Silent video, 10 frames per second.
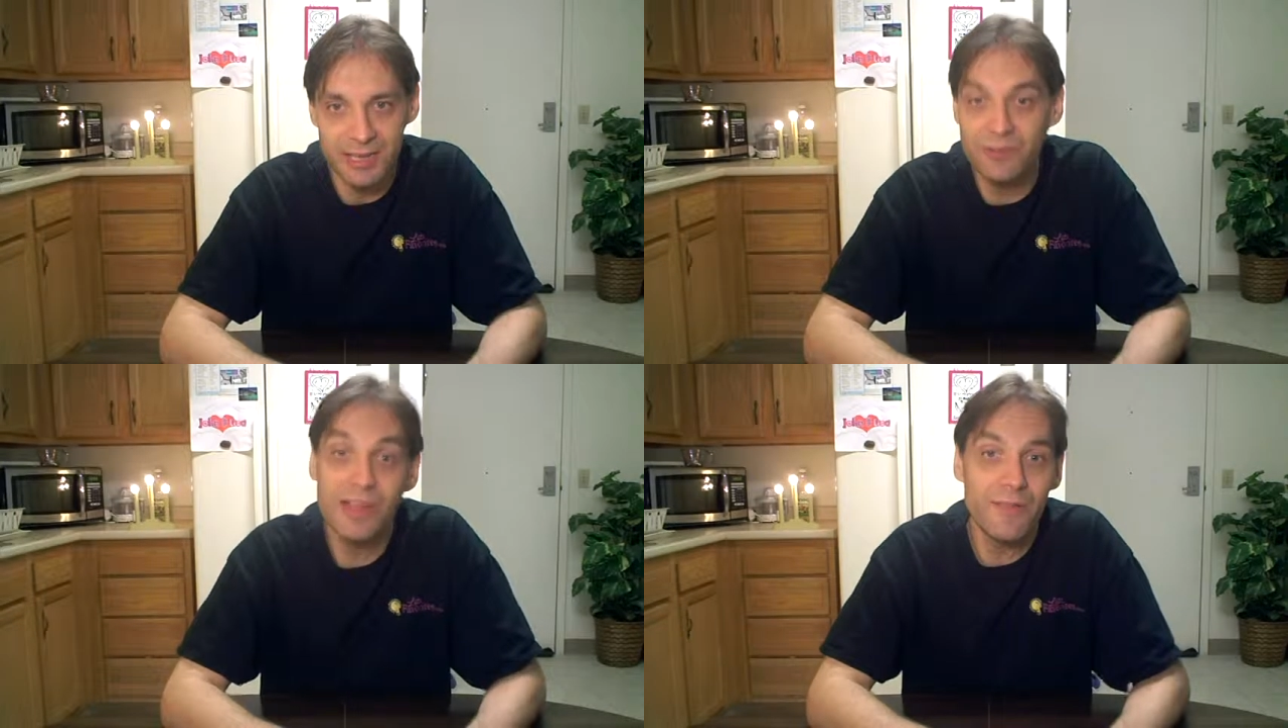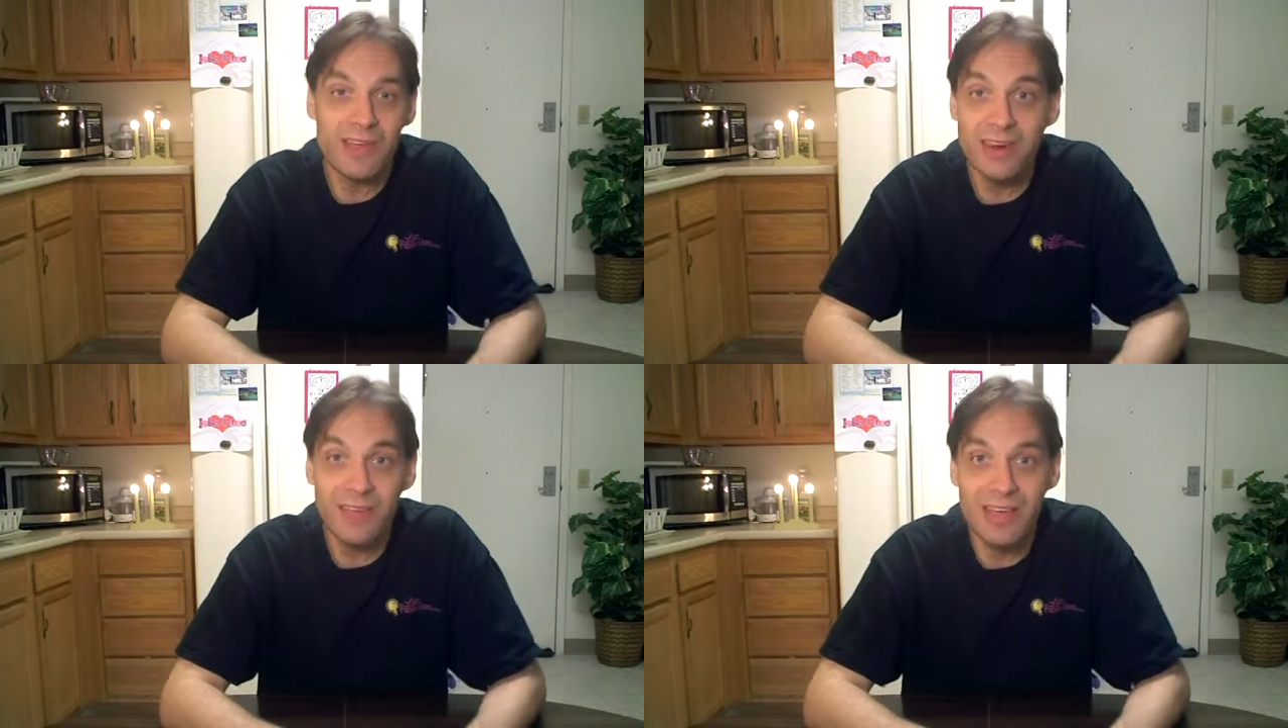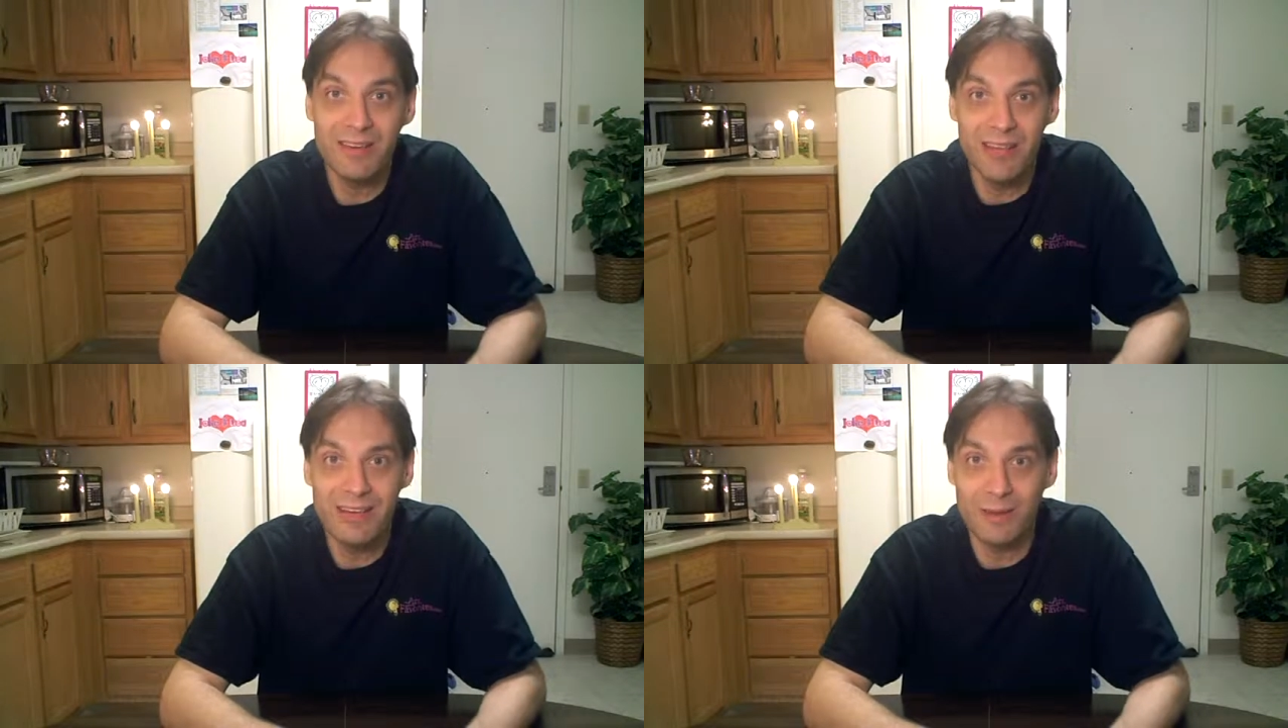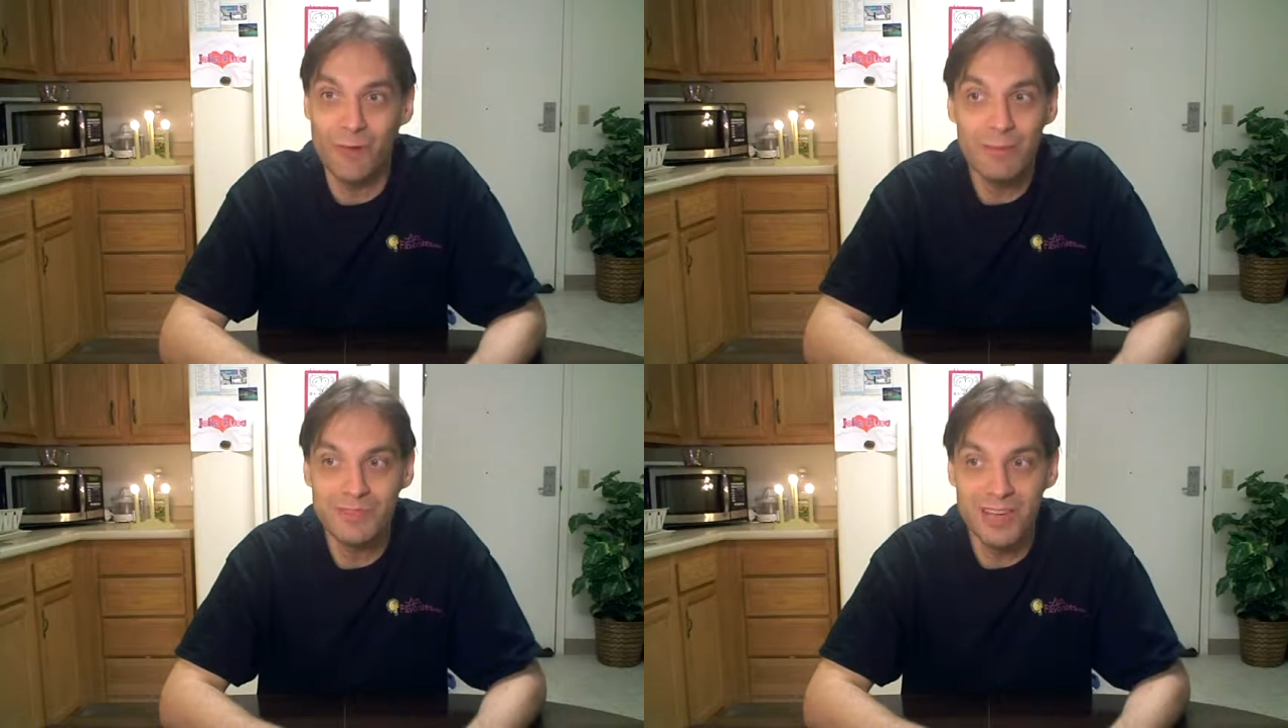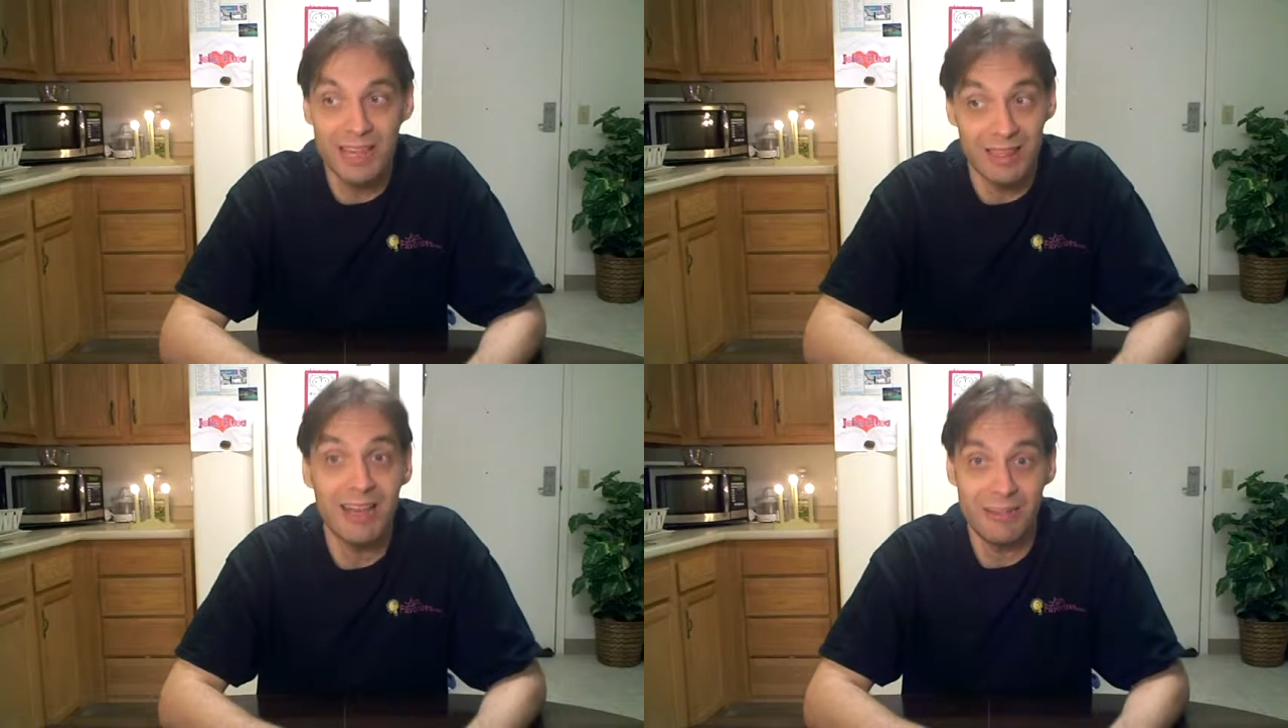He'll never hear that you like the
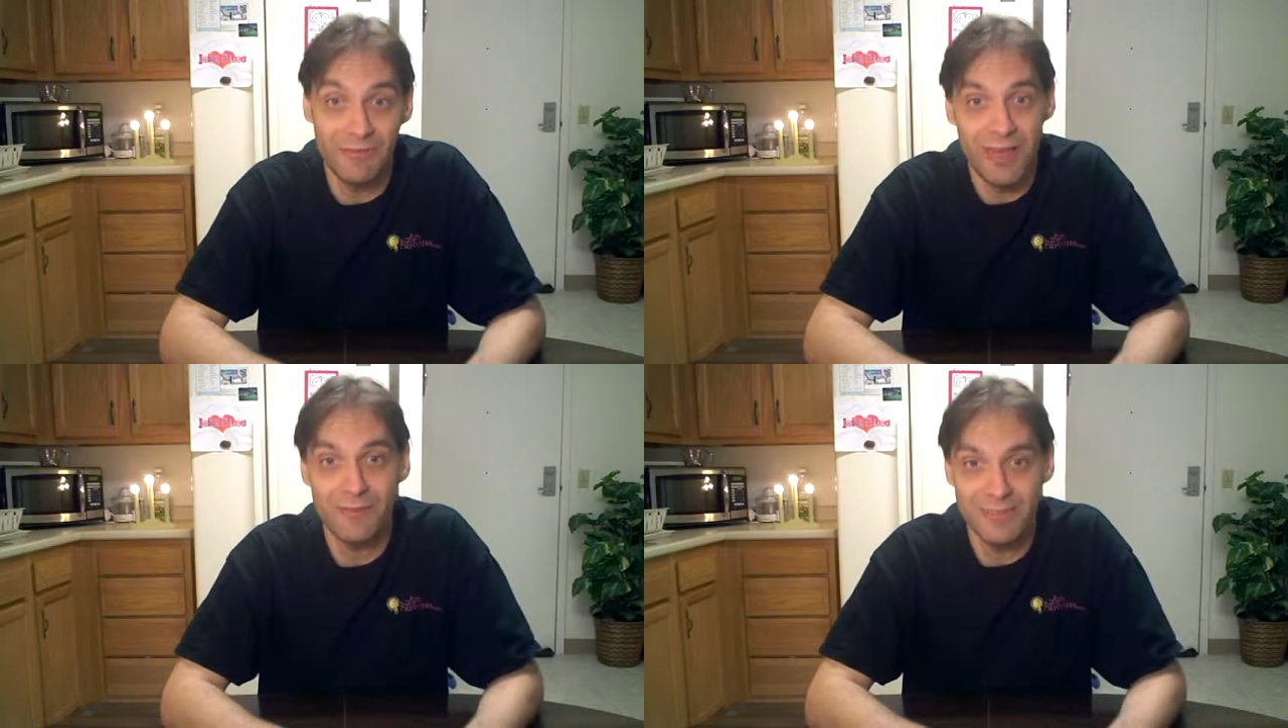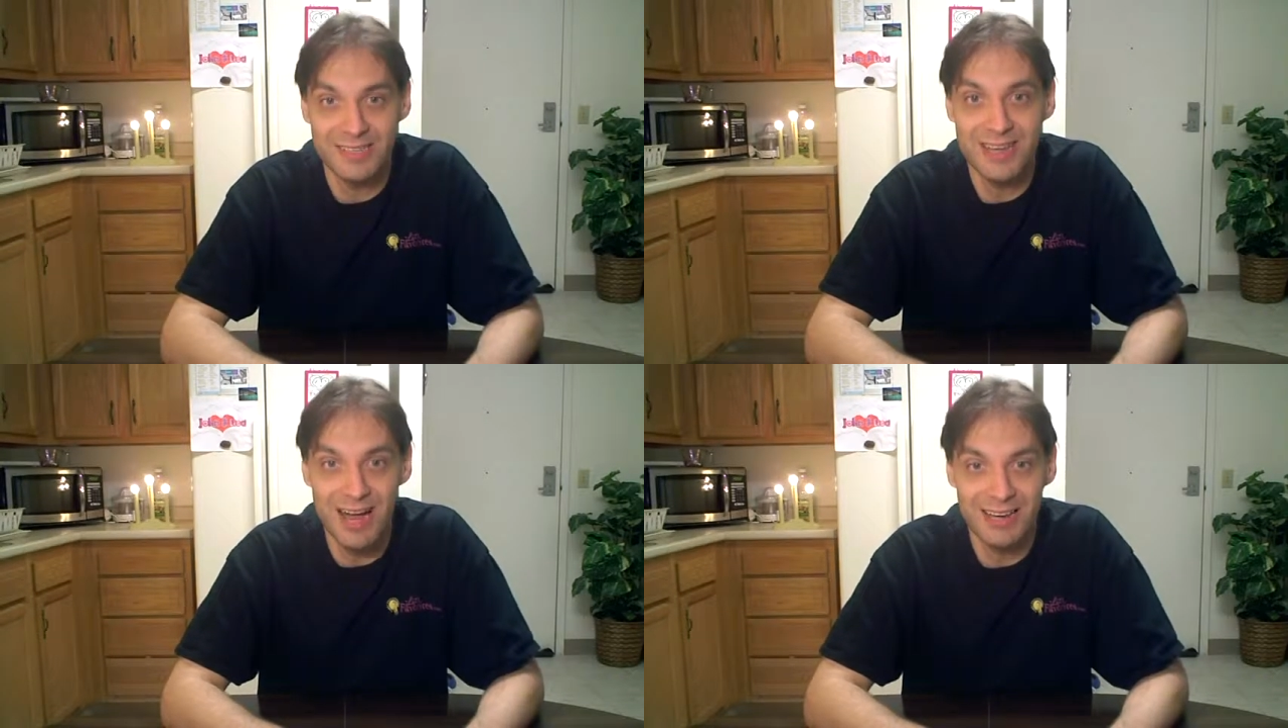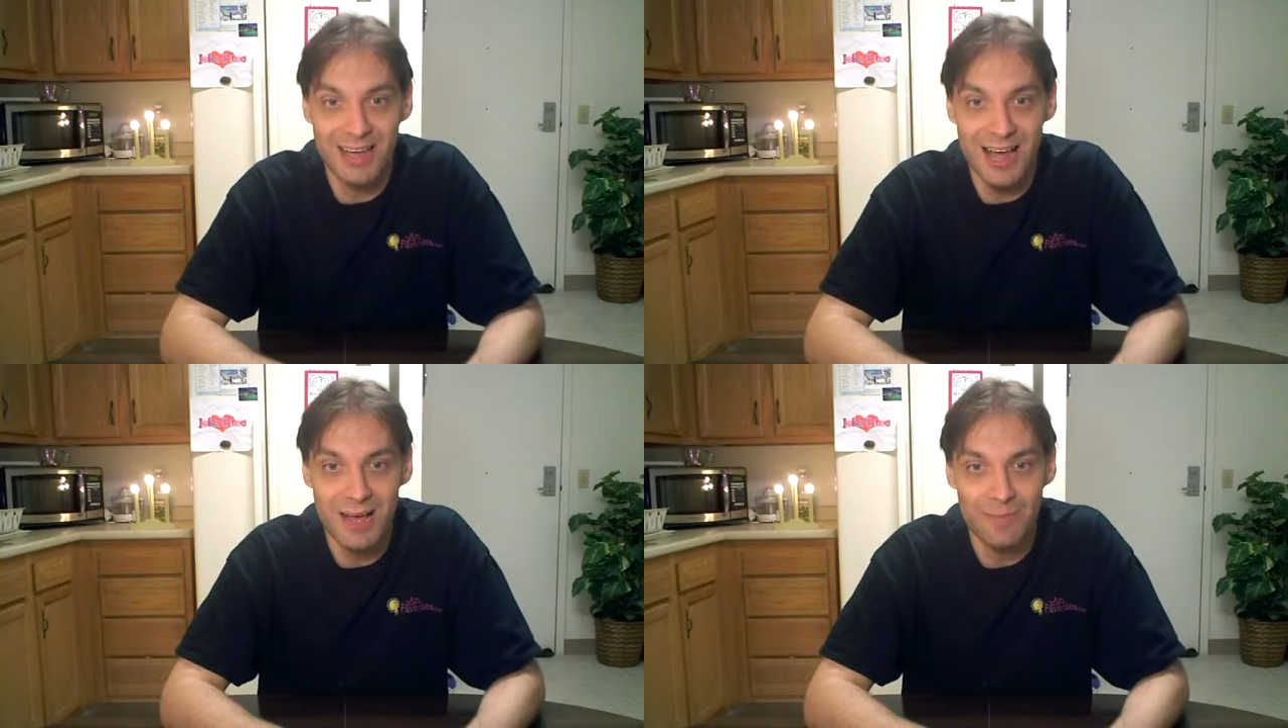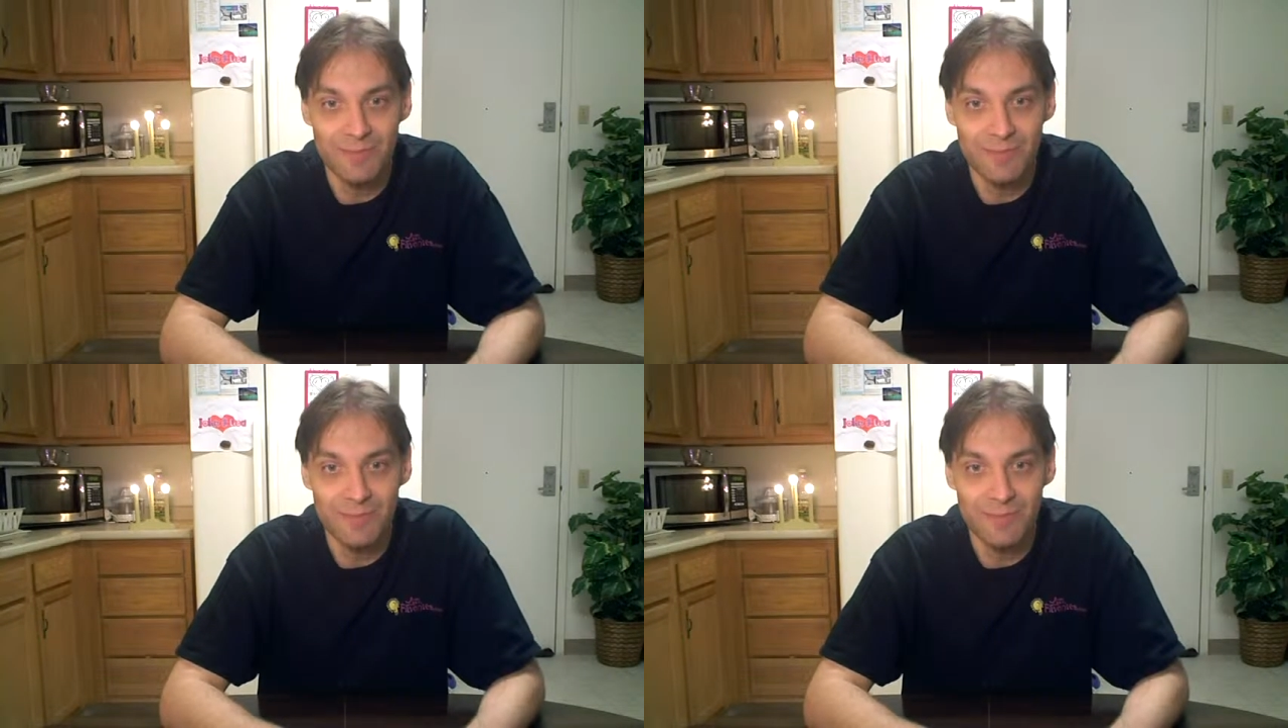website litefavorites.com.